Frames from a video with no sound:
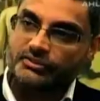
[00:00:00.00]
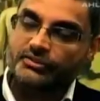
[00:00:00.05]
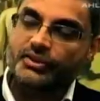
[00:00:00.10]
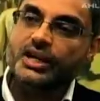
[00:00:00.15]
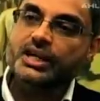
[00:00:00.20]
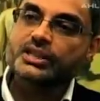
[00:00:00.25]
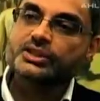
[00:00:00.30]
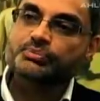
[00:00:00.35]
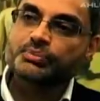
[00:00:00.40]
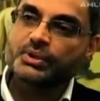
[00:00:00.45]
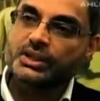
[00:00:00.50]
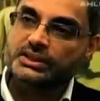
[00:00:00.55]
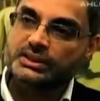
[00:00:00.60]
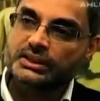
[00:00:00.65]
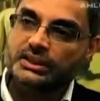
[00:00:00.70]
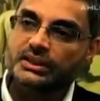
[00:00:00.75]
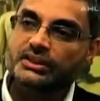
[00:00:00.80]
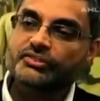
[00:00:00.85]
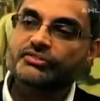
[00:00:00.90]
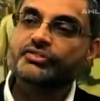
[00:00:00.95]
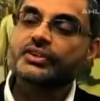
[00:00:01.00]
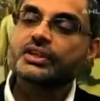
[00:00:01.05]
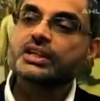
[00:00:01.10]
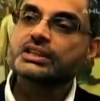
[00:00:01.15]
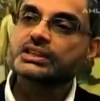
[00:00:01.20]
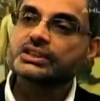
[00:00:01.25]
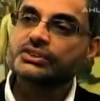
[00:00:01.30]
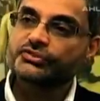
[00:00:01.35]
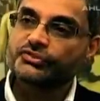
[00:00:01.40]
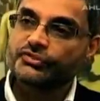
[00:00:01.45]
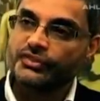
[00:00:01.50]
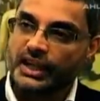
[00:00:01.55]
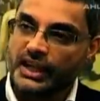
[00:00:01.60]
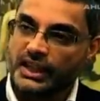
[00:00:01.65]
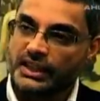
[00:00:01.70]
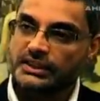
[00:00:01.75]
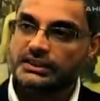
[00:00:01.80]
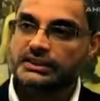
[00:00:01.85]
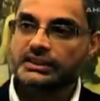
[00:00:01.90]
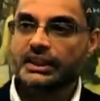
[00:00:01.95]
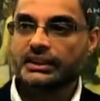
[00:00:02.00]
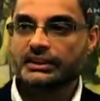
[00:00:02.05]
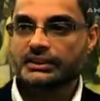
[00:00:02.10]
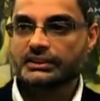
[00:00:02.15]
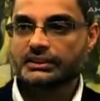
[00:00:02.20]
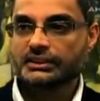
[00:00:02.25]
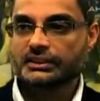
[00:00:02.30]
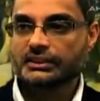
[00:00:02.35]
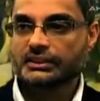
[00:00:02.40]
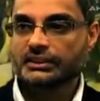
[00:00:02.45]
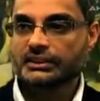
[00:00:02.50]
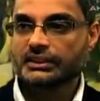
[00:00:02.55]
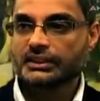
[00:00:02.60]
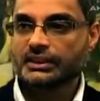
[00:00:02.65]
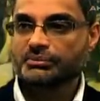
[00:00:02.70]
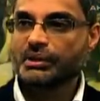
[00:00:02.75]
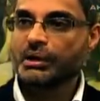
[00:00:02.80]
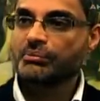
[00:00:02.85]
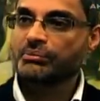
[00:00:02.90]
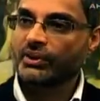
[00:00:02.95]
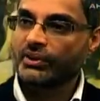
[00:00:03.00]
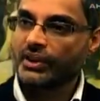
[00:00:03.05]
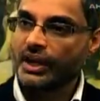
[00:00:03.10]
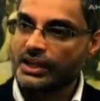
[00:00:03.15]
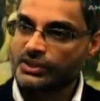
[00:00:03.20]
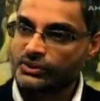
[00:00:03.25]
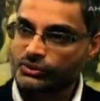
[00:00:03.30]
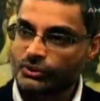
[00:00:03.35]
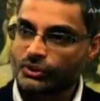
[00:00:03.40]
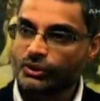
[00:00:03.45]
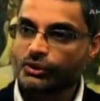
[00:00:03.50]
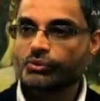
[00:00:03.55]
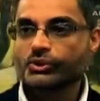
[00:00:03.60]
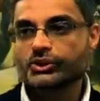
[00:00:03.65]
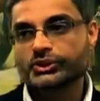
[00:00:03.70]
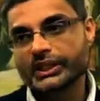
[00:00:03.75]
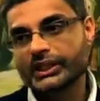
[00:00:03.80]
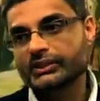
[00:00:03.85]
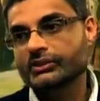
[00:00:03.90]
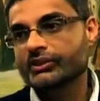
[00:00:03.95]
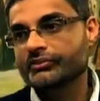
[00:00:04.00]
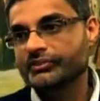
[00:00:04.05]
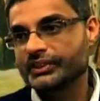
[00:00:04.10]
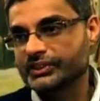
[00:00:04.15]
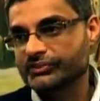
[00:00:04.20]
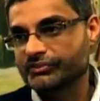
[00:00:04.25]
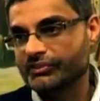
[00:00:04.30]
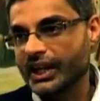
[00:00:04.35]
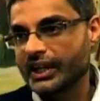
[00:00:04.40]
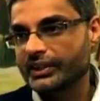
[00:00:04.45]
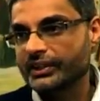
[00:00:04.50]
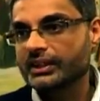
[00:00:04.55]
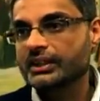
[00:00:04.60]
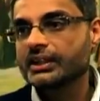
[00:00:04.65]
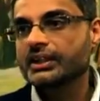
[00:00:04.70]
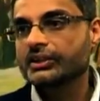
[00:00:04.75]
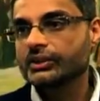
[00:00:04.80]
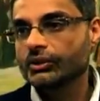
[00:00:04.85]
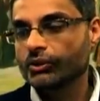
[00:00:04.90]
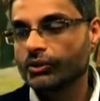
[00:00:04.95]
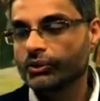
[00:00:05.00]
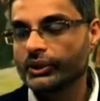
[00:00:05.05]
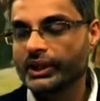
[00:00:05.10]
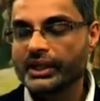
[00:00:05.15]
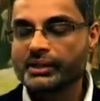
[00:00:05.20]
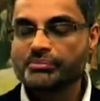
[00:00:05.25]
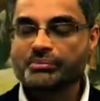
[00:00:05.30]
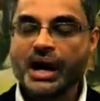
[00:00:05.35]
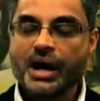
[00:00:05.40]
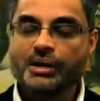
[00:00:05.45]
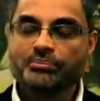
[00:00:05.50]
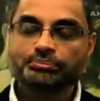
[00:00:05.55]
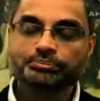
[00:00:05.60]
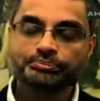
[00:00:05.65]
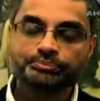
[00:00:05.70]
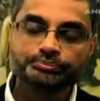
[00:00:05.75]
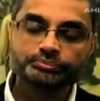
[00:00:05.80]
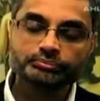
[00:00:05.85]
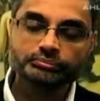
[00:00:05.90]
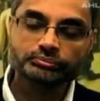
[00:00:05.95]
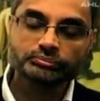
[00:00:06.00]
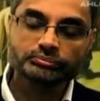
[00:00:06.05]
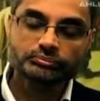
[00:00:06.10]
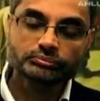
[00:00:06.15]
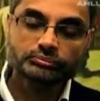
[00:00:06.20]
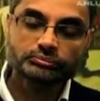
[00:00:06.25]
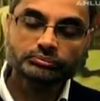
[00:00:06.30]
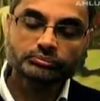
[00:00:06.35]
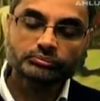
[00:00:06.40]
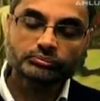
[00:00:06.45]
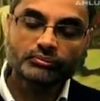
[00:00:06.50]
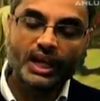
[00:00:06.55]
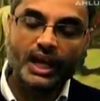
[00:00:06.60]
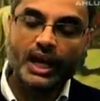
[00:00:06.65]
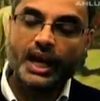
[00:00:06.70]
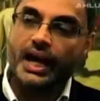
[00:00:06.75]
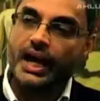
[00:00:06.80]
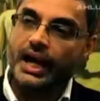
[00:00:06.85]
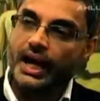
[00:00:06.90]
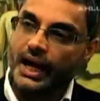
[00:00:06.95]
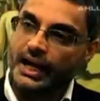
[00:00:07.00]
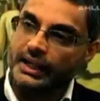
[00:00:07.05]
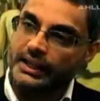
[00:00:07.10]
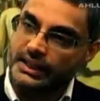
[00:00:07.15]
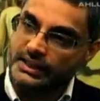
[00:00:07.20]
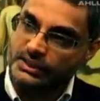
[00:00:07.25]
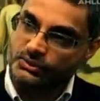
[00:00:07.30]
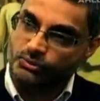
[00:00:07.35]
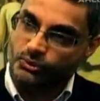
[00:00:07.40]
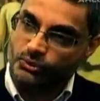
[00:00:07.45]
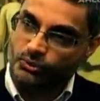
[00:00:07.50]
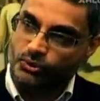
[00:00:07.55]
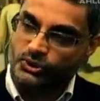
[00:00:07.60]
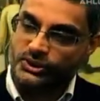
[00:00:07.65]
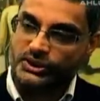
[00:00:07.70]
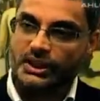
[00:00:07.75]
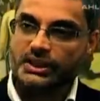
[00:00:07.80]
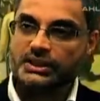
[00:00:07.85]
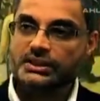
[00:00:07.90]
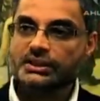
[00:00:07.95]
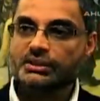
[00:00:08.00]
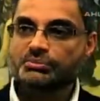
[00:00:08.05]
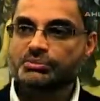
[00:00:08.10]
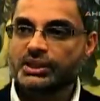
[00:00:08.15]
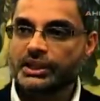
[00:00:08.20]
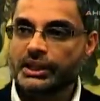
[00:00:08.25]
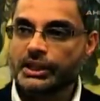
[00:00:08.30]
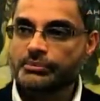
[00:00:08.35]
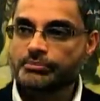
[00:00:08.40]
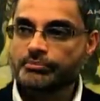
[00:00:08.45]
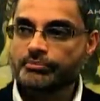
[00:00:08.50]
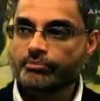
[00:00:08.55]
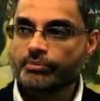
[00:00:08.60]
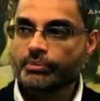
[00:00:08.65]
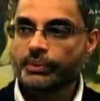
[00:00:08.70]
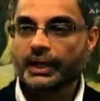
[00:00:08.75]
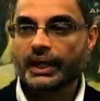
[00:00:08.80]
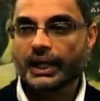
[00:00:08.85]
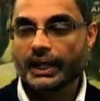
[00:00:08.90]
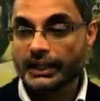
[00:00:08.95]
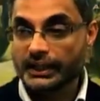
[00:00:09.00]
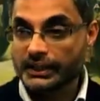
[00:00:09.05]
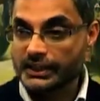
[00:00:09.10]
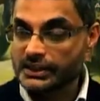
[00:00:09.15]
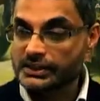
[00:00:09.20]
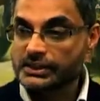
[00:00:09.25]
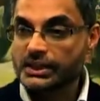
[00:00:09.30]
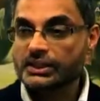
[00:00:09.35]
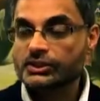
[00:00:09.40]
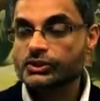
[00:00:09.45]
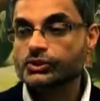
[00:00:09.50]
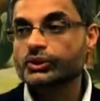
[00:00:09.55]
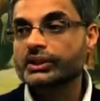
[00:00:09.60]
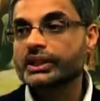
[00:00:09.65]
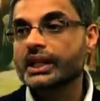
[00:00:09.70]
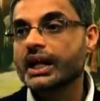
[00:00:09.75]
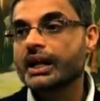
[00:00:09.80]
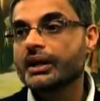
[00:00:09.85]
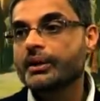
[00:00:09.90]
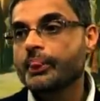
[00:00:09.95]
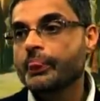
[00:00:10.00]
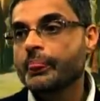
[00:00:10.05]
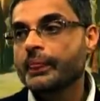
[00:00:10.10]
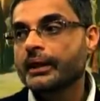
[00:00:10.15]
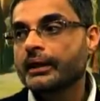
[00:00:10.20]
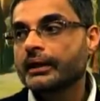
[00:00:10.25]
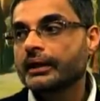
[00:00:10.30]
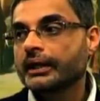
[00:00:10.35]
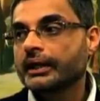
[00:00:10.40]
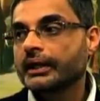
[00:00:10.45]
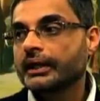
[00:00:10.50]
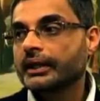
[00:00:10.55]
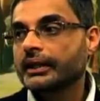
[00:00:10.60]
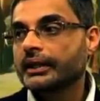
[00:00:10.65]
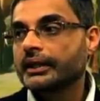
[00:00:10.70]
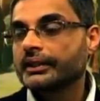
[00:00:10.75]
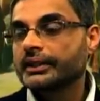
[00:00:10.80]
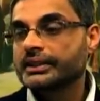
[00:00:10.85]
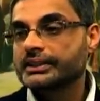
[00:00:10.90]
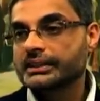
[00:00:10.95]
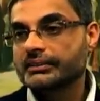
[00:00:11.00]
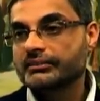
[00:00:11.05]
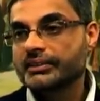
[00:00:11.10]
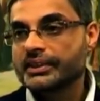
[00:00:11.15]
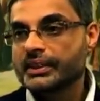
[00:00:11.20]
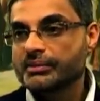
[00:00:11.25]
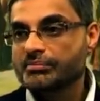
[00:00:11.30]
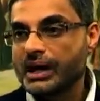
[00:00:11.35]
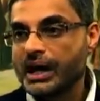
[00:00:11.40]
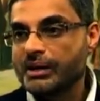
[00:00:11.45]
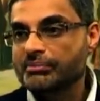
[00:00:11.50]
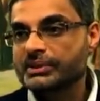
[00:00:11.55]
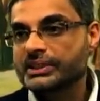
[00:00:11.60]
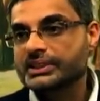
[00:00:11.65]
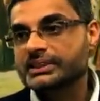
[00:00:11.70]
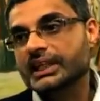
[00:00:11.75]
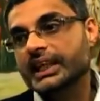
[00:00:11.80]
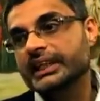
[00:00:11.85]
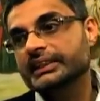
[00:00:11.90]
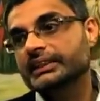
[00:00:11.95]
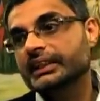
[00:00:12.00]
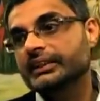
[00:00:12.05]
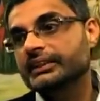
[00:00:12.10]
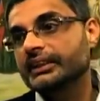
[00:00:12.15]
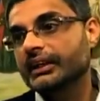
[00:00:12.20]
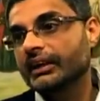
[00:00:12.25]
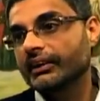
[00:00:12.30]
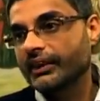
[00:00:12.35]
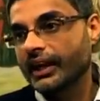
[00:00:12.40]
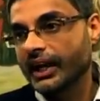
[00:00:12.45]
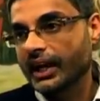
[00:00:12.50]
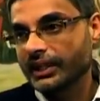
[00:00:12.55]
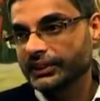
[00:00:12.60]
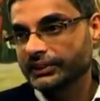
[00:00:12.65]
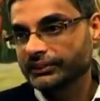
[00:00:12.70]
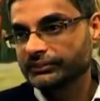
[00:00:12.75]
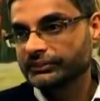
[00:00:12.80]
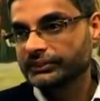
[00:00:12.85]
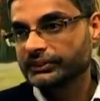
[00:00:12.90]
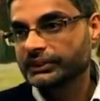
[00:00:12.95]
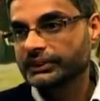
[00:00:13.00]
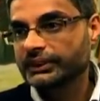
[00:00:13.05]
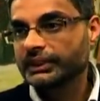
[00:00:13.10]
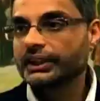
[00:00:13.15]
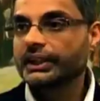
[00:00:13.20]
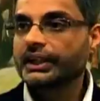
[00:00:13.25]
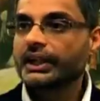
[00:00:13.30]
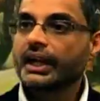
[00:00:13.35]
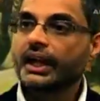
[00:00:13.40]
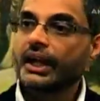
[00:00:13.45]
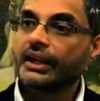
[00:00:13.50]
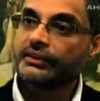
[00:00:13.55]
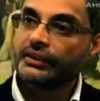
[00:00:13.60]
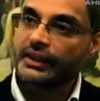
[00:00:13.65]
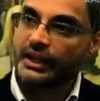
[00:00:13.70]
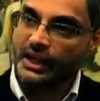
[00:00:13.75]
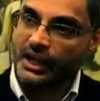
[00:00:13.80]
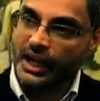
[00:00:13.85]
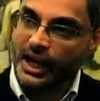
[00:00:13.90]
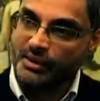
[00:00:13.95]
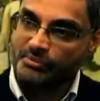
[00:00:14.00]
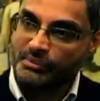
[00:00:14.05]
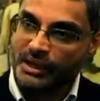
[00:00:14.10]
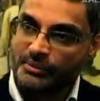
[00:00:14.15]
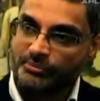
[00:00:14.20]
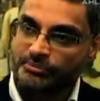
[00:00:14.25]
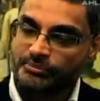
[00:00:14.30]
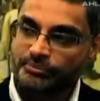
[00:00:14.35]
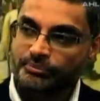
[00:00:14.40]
The first person, the first face that Imam Ridha saw was that of his father, the Holy Imam. And it was customary, and it is a sunnah. The seventh Imam recited the adhan and the iqamah,